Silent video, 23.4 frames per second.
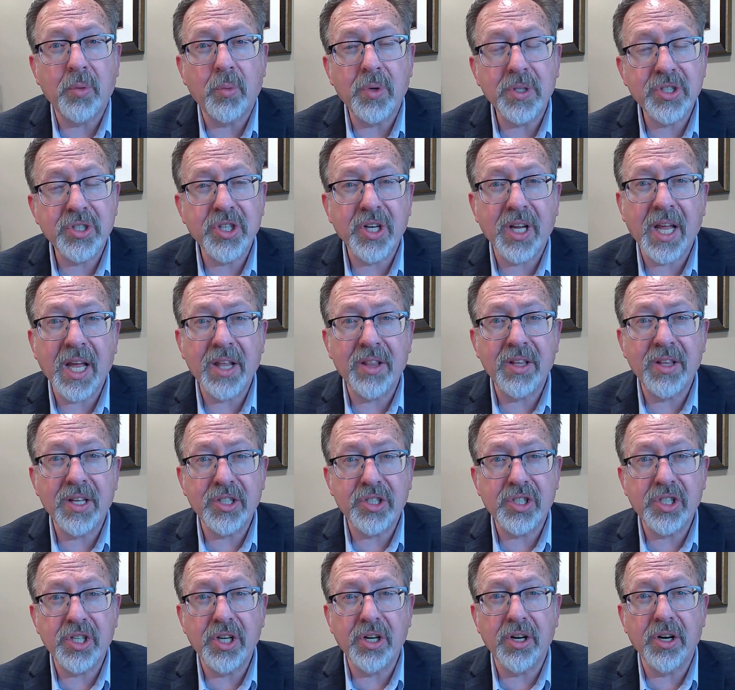Once again,
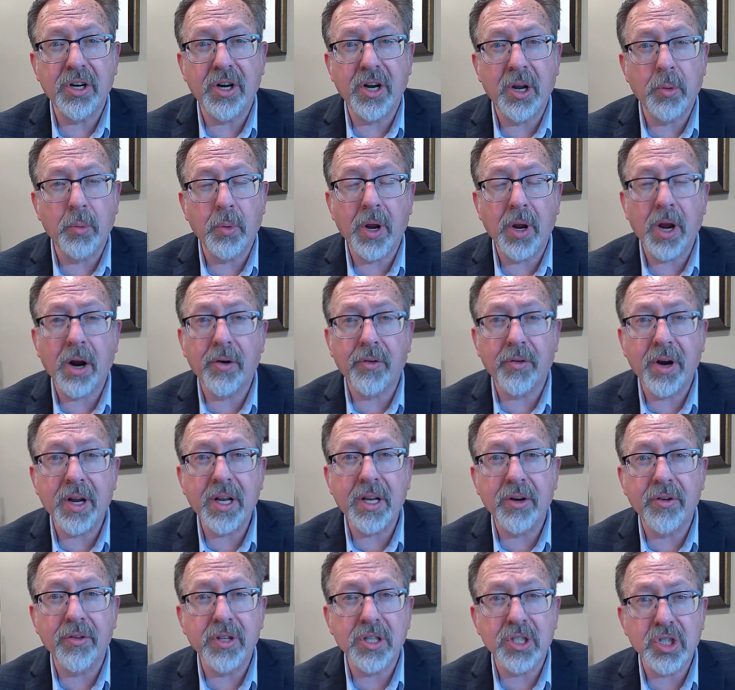this year, here we are right
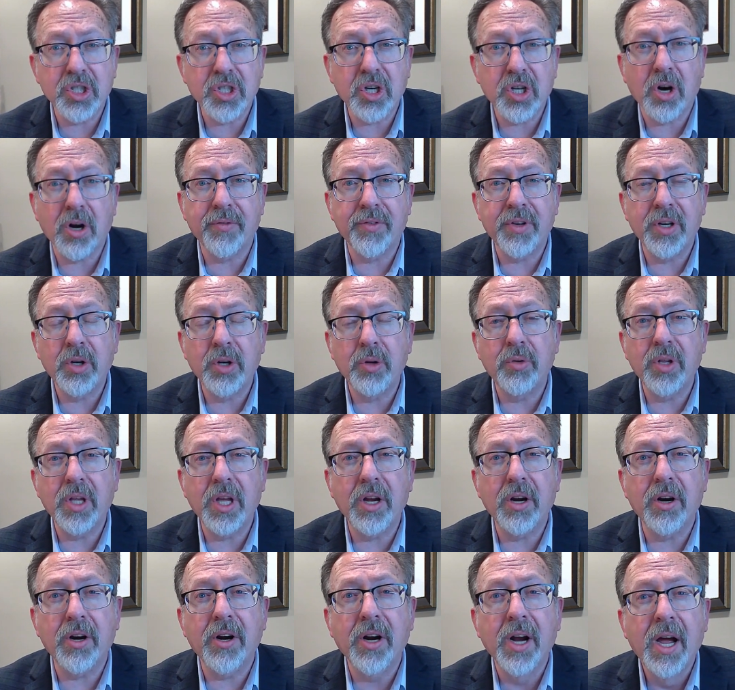near the start of a new
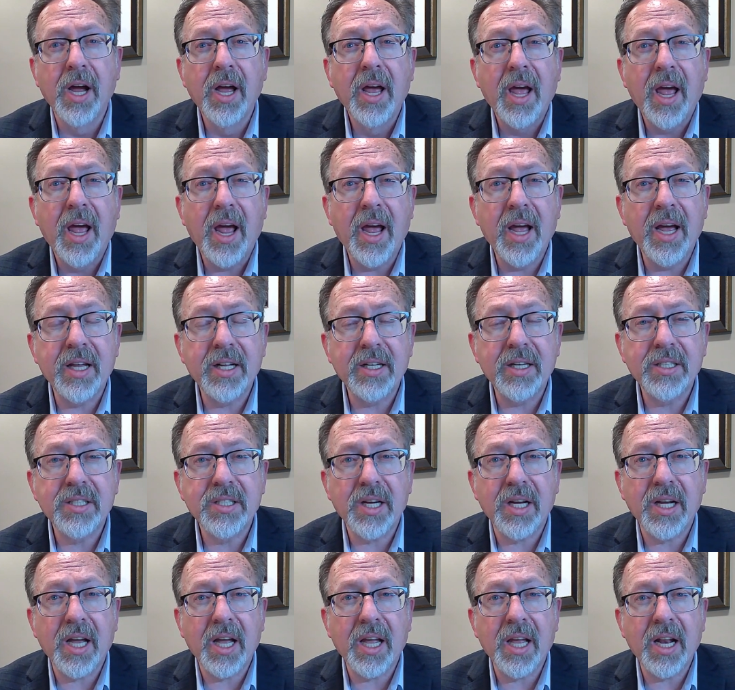year, and
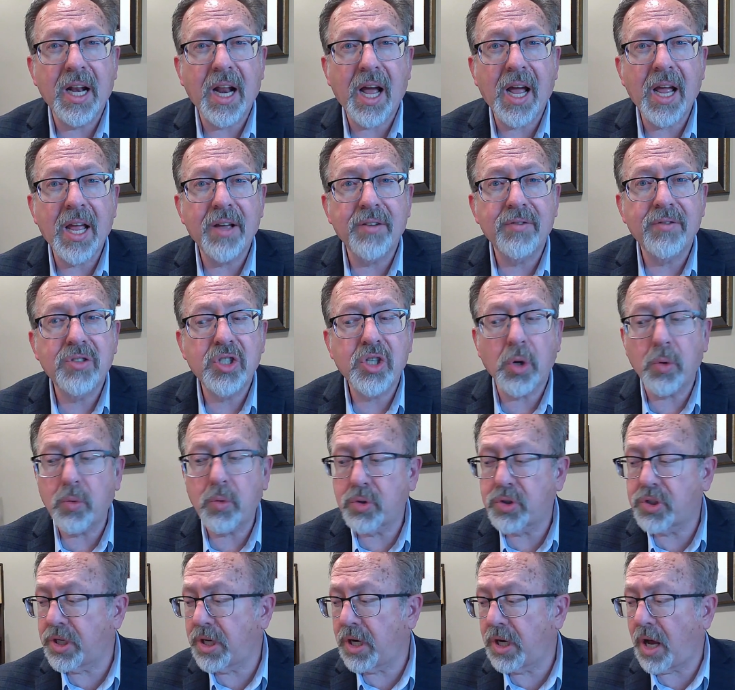uh, and I have
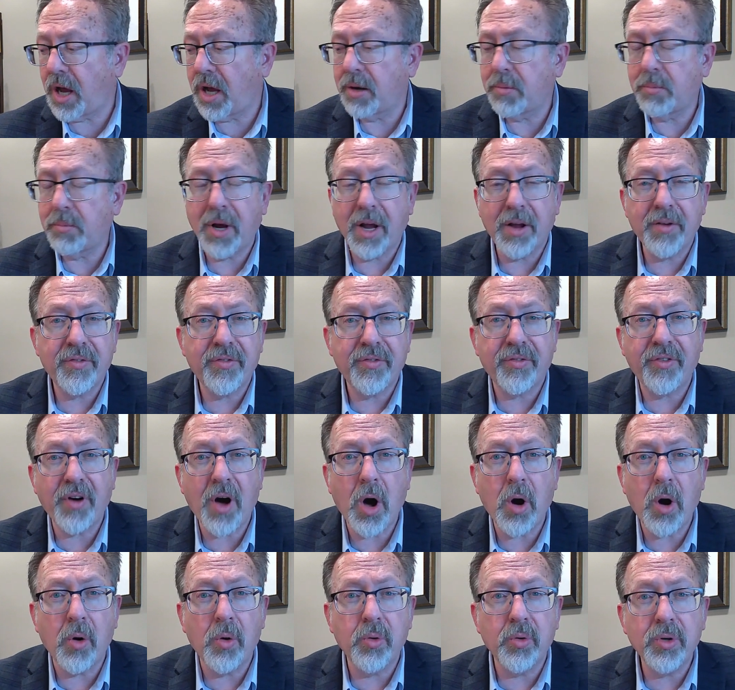chosen on my
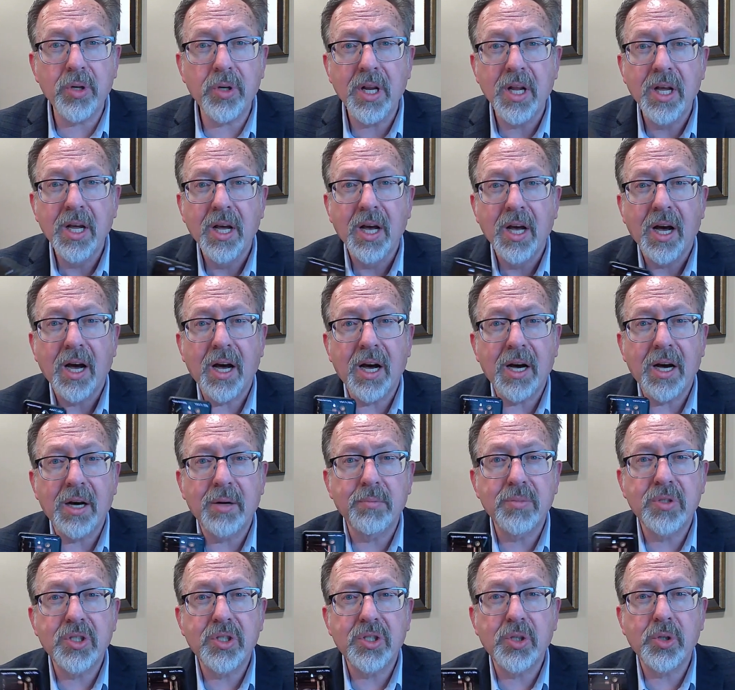phone
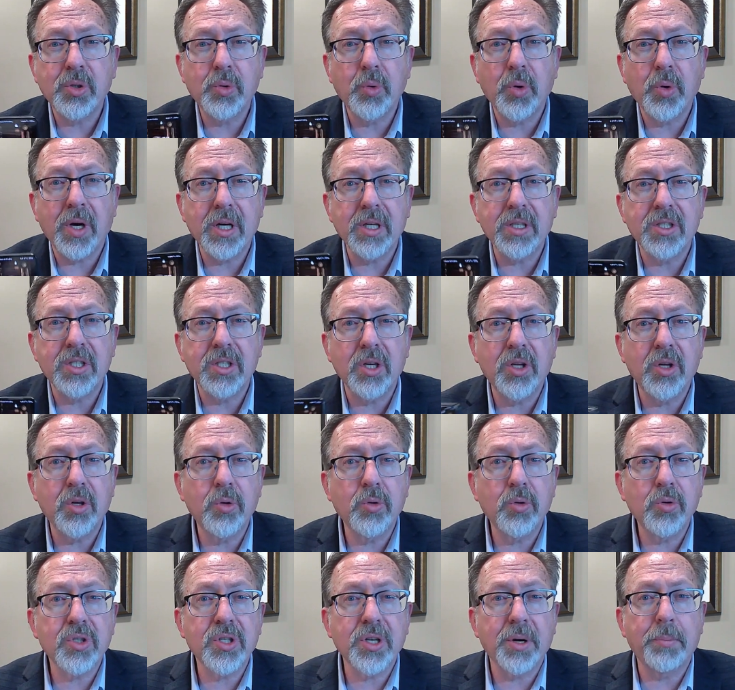um, to uh, to
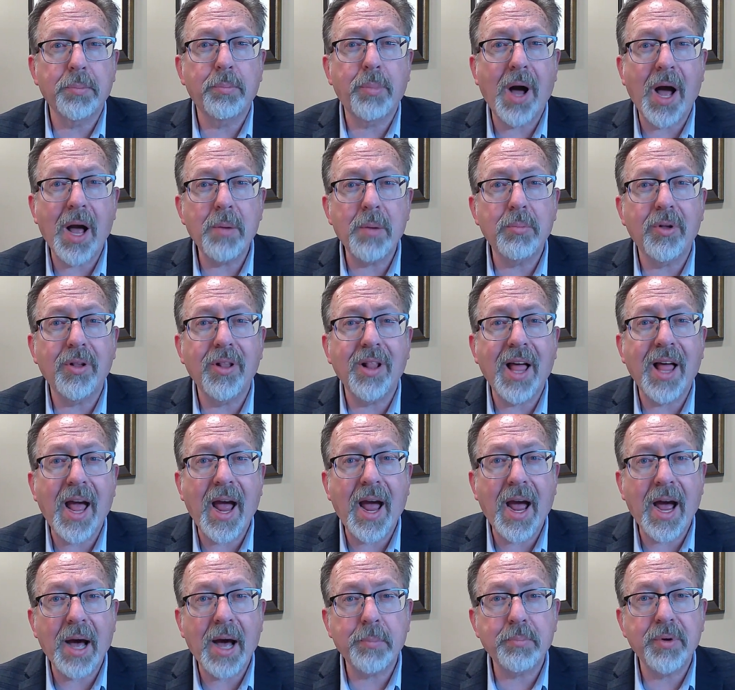use a Bible
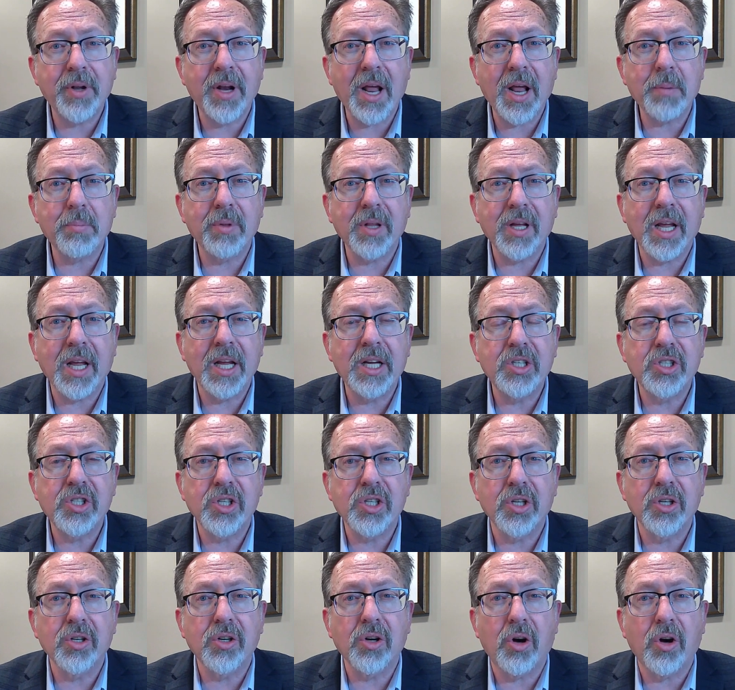app, an
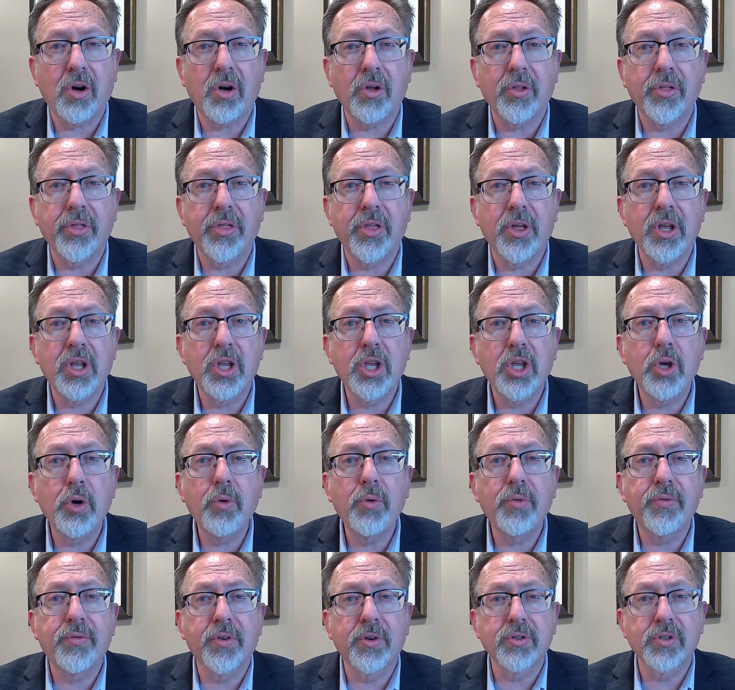application called the
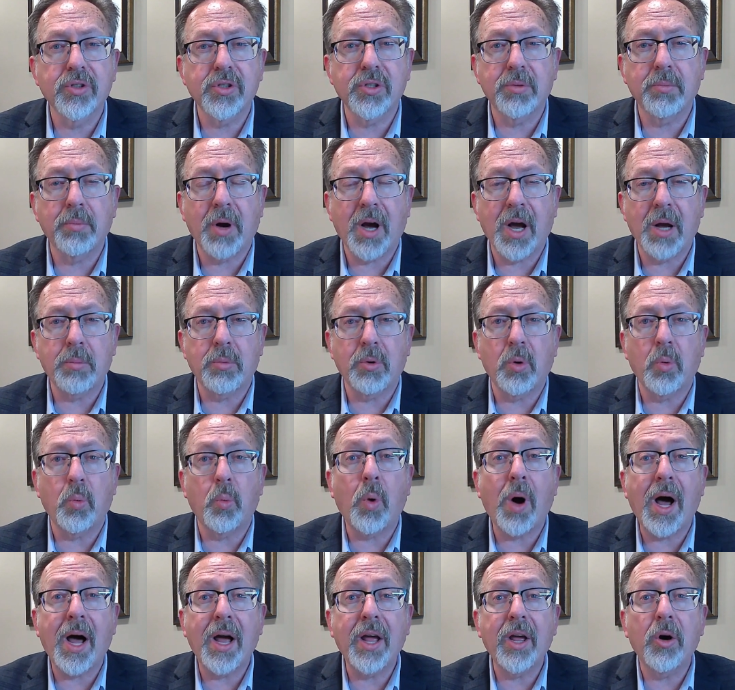YouVersion Bible,
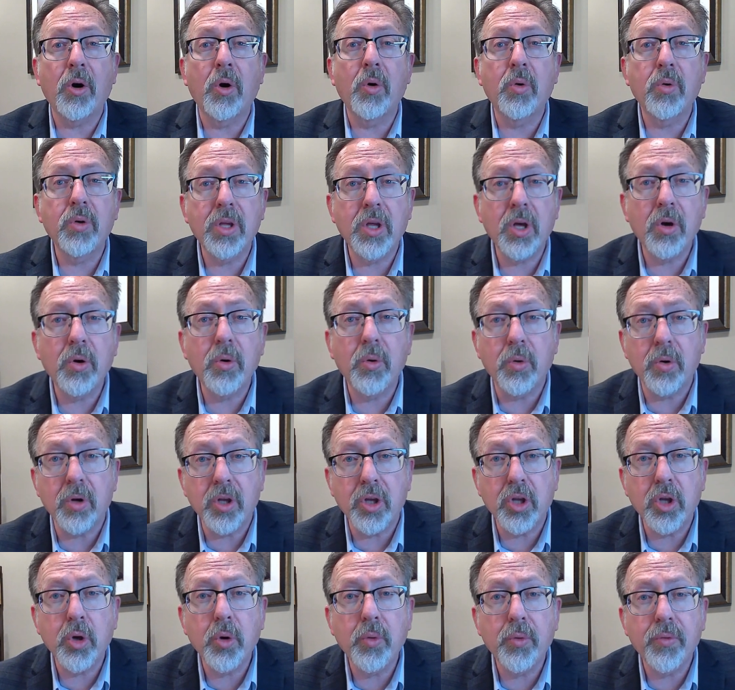Y O U
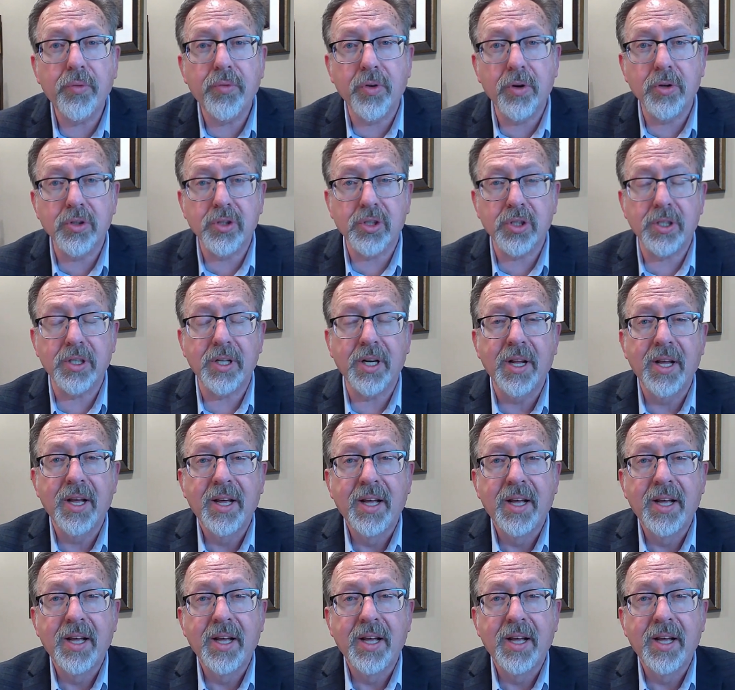U Version,